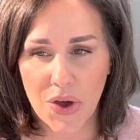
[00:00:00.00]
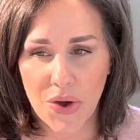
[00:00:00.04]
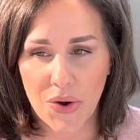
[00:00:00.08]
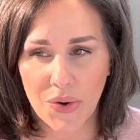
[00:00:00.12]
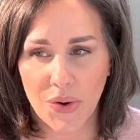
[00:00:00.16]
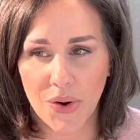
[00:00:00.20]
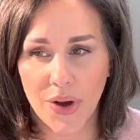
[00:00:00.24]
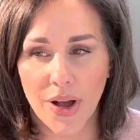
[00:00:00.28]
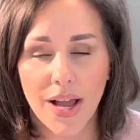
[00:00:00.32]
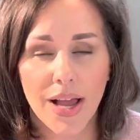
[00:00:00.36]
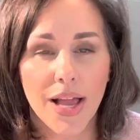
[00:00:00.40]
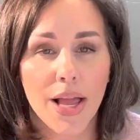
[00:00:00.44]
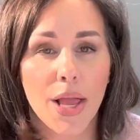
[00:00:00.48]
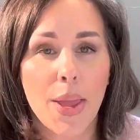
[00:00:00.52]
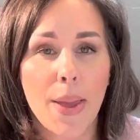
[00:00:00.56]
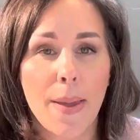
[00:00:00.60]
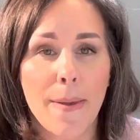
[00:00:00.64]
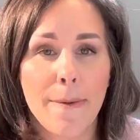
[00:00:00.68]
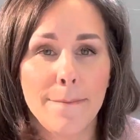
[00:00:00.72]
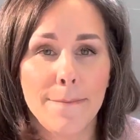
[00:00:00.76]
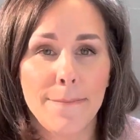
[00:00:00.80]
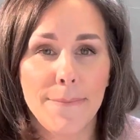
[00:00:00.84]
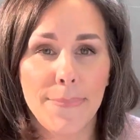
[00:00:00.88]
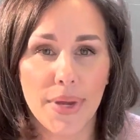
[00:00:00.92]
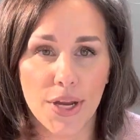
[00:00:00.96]
So
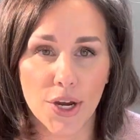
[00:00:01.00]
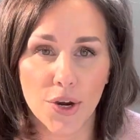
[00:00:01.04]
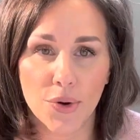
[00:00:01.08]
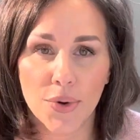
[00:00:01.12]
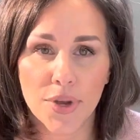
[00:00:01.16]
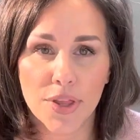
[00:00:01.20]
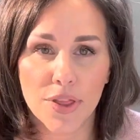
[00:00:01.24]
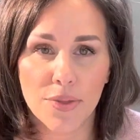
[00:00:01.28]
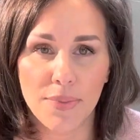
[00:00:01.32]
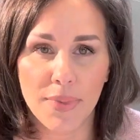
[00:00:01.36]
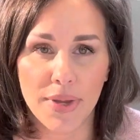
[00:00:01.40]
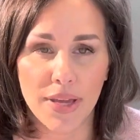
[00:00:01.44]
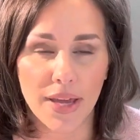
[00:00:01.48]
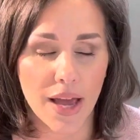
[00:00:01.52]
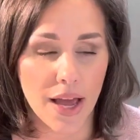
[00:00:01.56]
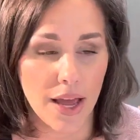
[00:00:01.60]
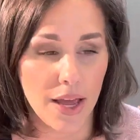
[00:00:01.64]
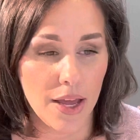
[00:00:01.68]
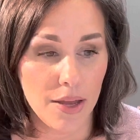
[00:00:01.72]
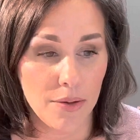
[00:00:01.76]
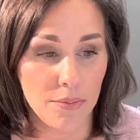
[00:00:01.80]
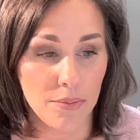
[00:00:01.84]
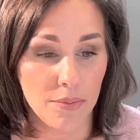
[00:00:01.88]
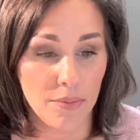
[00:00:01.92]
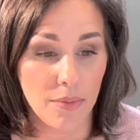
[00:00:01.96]
bear with me.
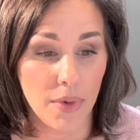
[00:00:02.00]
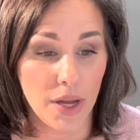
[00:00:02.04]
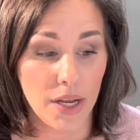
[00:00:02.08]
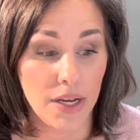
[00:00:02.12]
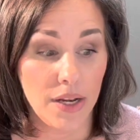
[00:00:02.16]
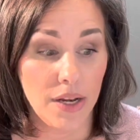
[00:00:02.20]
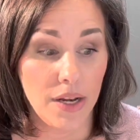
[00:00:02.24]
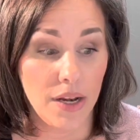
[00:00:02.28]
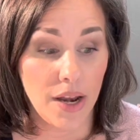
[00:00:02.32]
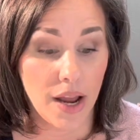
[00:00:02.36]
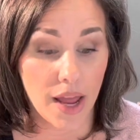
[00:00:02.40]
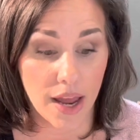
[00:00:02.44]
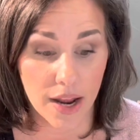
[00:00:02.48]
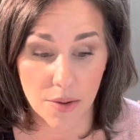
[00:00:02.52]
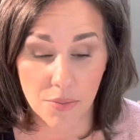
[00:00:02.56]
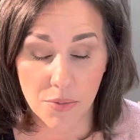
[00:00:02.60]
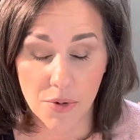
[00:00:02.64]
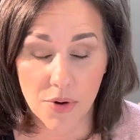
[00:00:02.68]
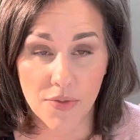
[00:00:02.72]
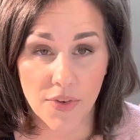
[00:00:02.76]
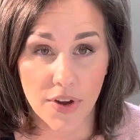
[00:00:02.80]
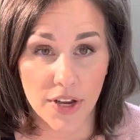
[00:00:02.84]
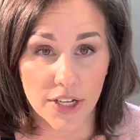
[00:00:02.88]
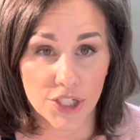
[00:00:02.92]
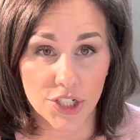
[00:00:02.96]
I am not a
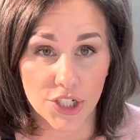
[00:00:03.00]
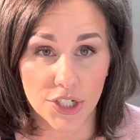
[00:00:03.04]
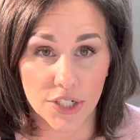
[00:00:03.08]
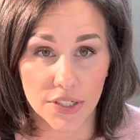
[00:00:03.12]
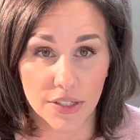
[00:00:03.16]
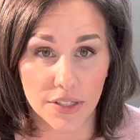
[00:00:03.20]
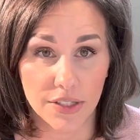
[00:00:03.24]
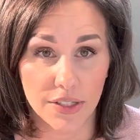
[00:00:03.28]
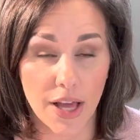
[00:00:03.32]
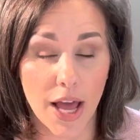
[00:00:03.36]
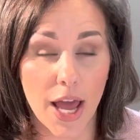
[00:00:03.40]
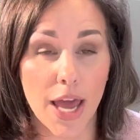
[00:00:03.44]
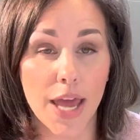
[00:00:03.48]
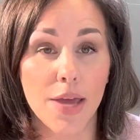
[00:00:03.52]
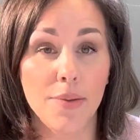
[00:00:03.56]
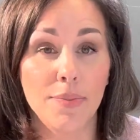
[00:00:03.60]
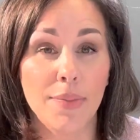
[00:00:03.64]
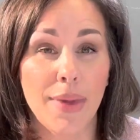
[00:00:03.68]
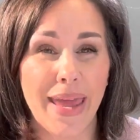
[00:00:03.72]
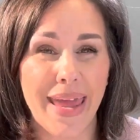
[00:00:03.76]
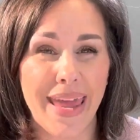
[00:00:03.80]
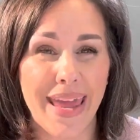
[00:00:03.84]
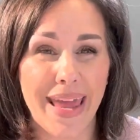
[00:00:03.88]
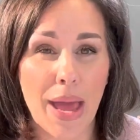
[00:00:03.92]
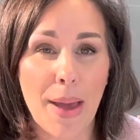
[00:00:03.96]
professional. I am
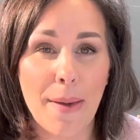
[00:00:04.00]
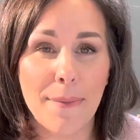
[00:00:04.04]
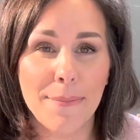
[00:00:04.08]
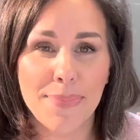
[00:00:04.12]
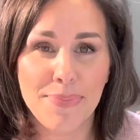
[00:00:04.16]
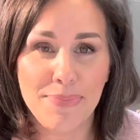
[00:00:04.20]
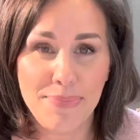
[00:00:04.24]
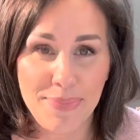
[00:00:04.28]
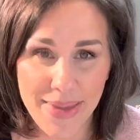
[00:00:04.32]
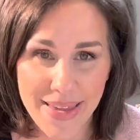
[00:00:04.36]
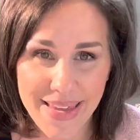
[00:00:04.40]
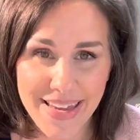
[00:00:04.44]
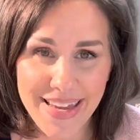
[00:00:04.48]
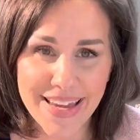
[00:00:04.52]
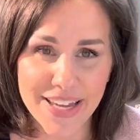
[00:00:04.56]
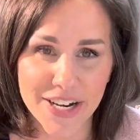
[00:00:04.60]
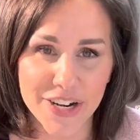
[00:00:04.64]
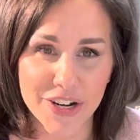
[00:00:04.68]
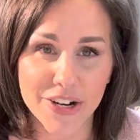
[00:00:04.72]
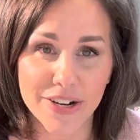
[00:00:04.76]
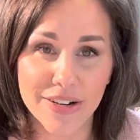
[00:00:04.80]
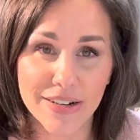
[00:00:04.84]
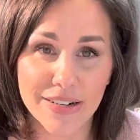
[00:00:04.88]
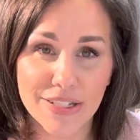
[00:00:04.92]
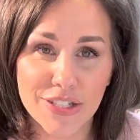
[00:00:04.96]
a
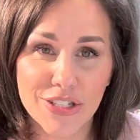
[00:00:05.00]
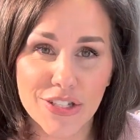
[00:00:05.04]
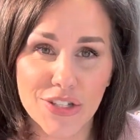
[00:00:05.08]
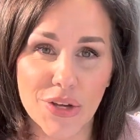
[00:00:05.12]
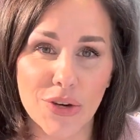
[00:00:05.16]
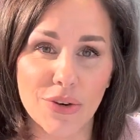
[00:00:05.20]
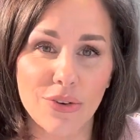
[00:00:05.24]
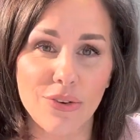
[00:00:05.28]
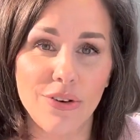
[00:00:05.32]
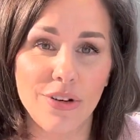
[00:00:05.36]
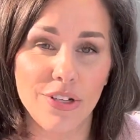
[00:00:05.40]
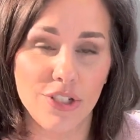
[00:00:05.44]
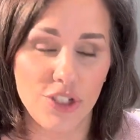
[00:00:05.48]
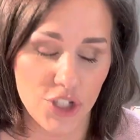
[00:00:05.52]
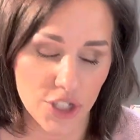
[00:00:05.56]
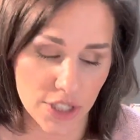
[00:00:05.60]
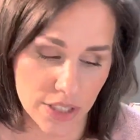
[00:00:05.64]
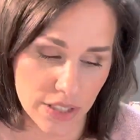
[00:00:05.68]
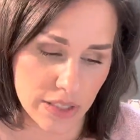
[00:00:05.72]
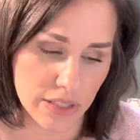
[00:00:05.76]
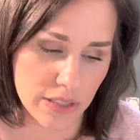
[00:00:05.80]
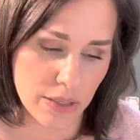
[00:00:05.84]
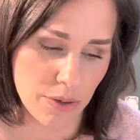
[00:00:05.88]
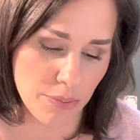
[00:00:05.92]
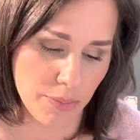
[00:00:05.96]
beginner, so
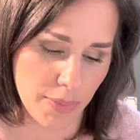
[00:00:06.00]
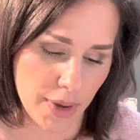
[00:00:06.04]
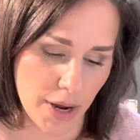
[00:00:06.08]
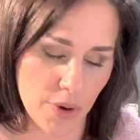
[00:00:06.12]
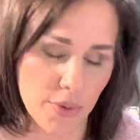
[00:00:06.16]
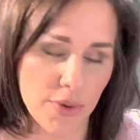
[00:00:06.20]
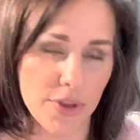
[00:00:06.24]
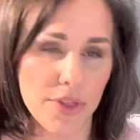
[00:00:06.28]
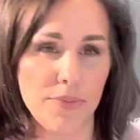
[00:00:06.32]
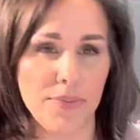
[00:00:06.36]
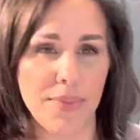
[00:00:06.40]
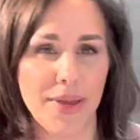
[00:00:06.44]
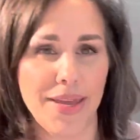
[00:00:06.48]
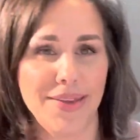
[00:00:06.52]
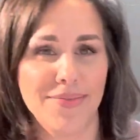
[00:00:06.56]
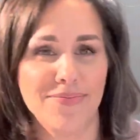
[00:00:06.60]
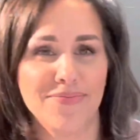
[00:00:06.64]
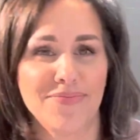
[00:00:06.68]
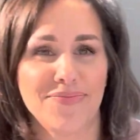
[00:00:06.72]
just bear with me.